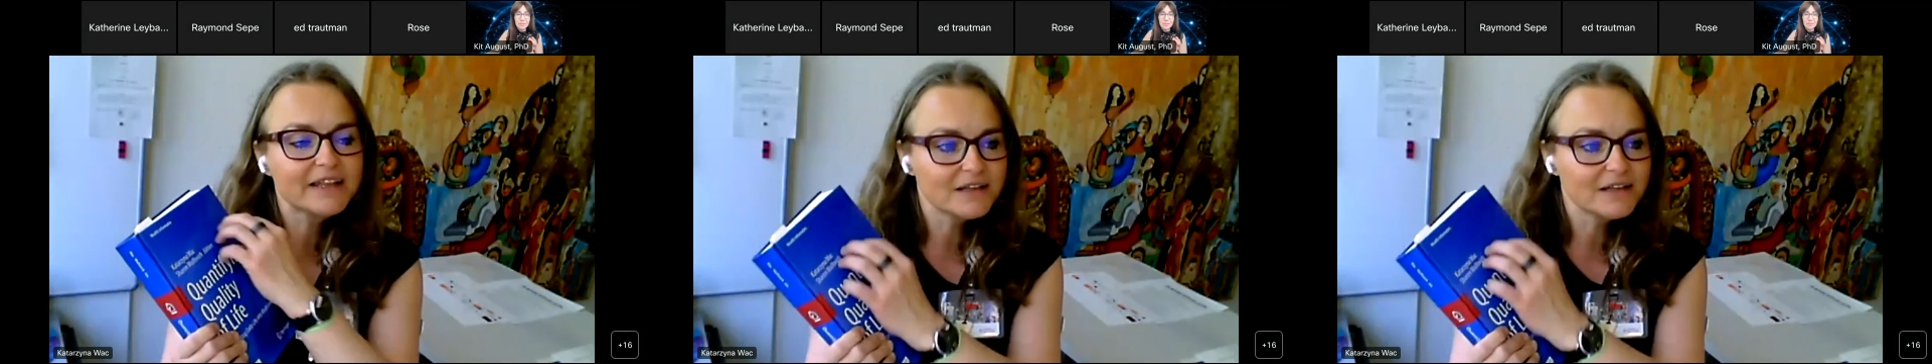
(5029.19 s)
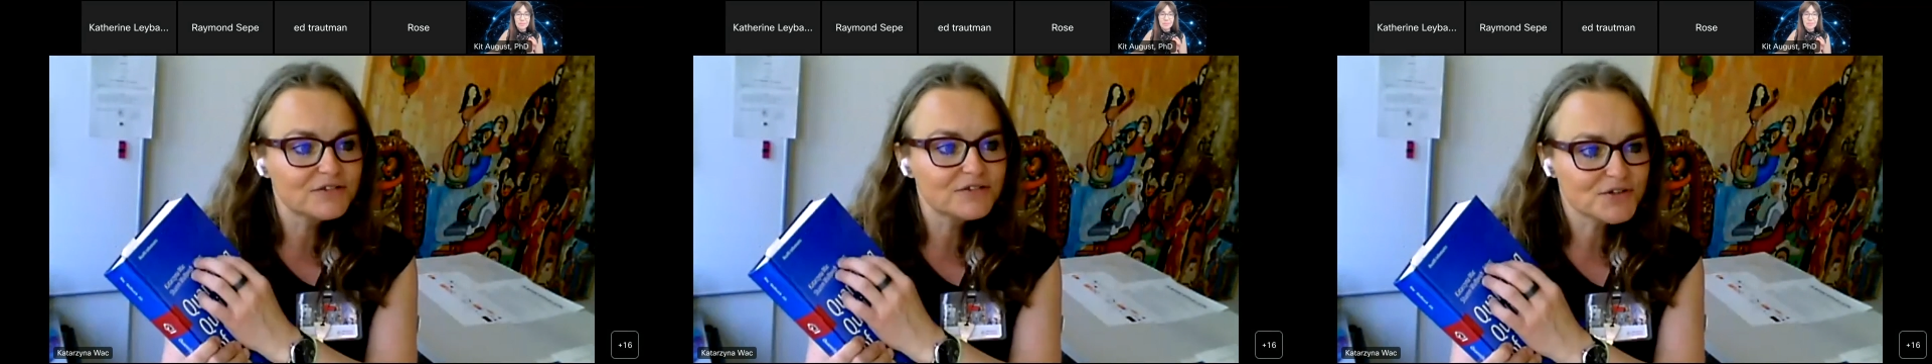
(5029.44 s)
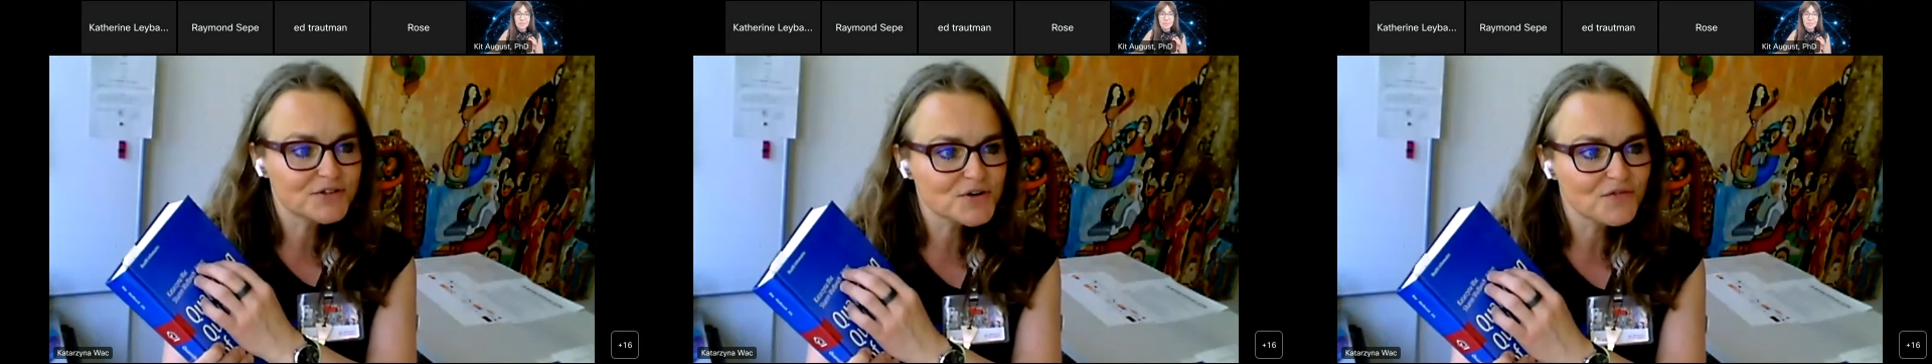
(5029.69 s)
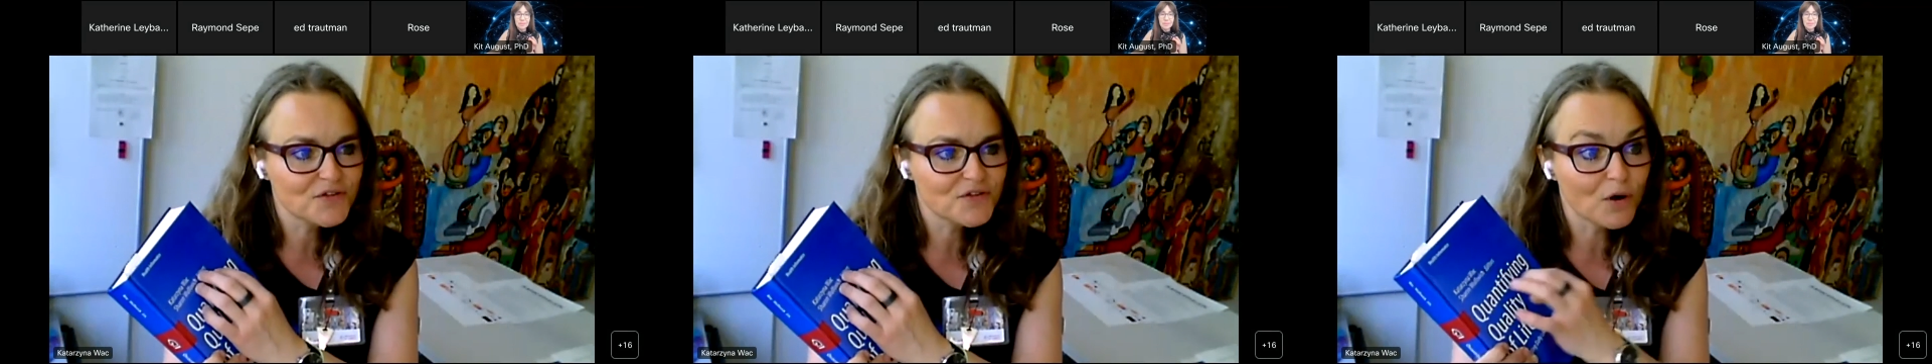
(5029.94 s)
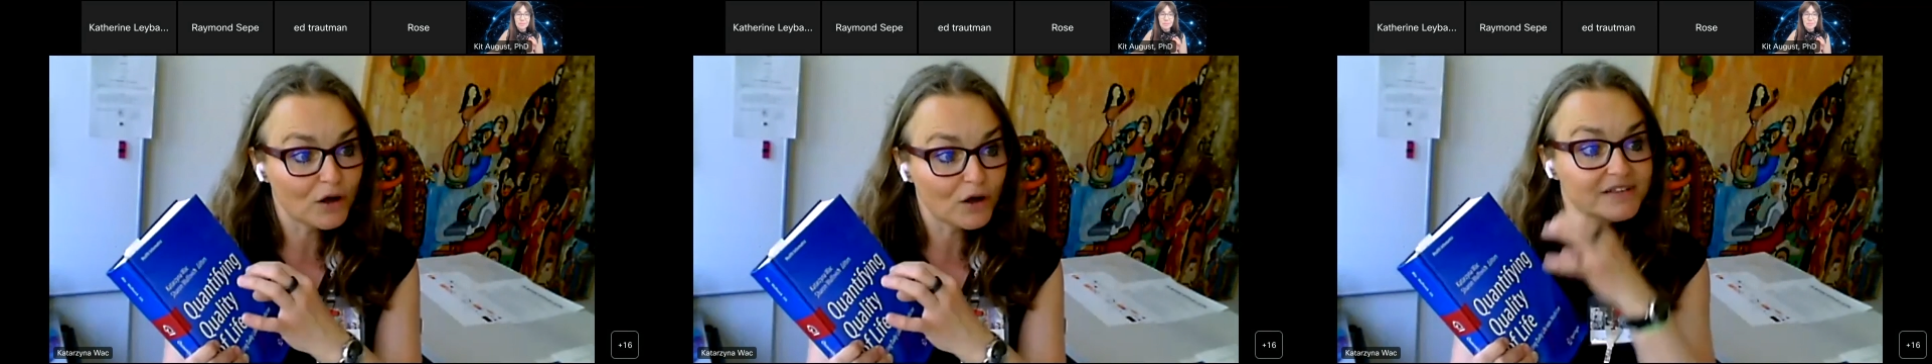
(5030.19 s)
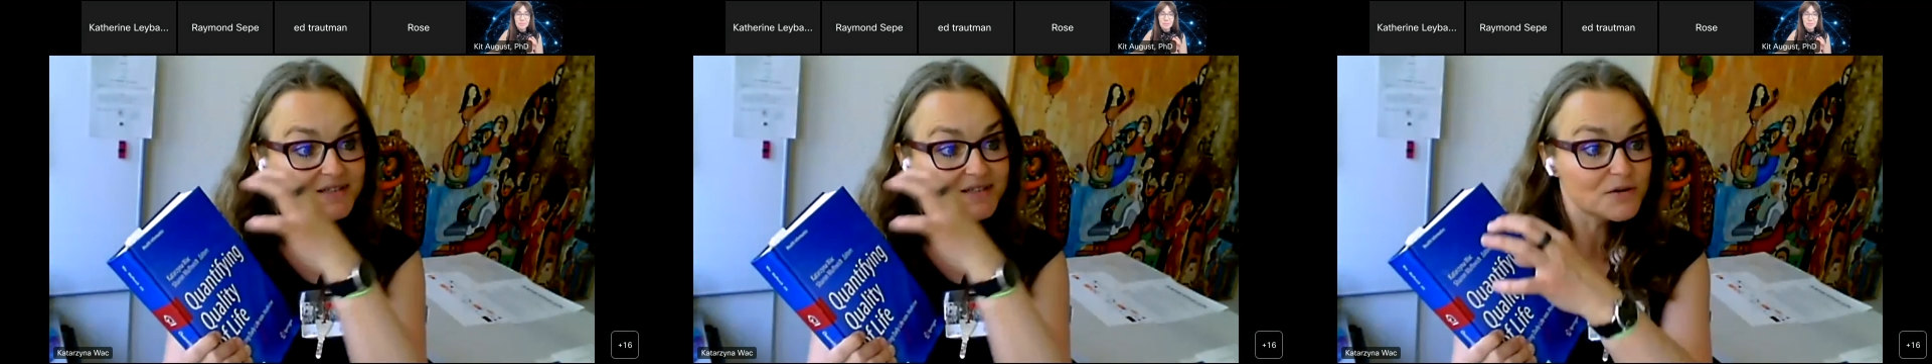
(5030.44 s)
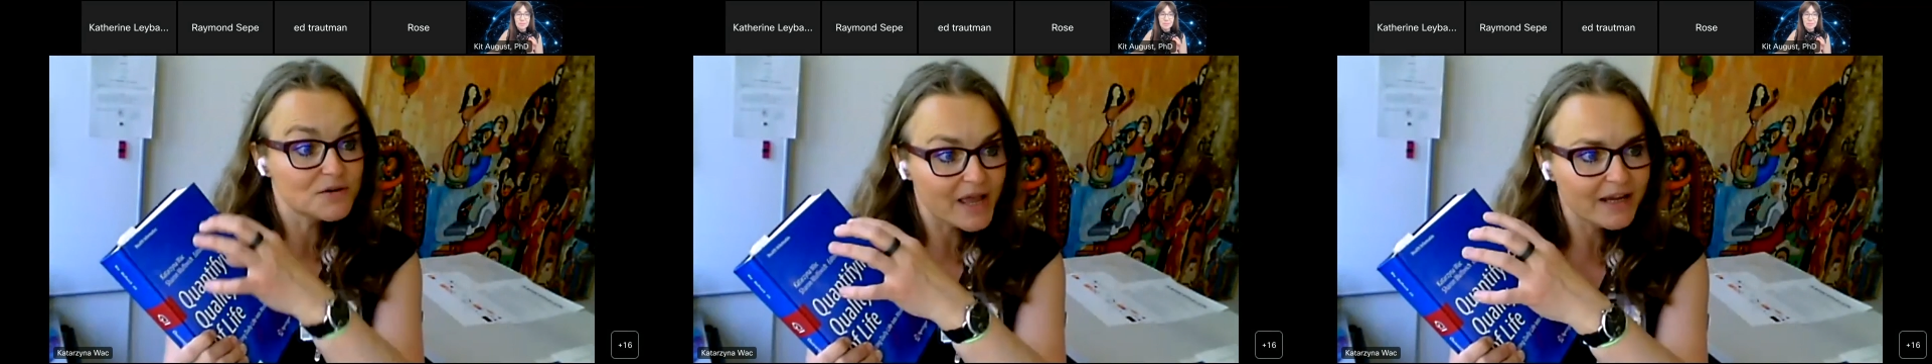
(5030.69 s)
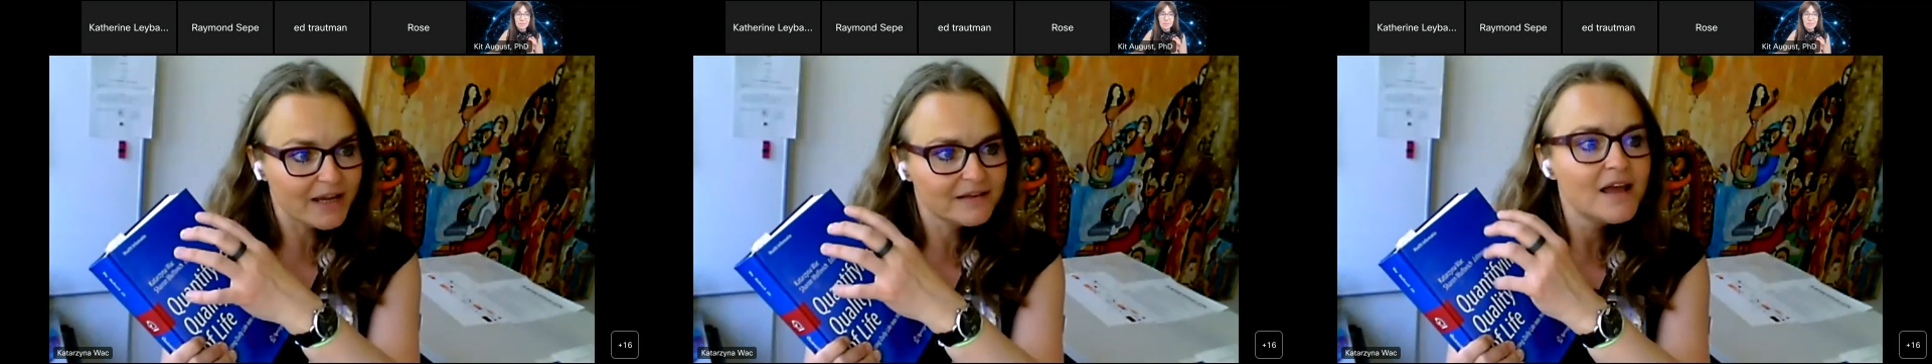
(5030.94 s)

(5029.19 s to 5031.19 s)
literature review on this domain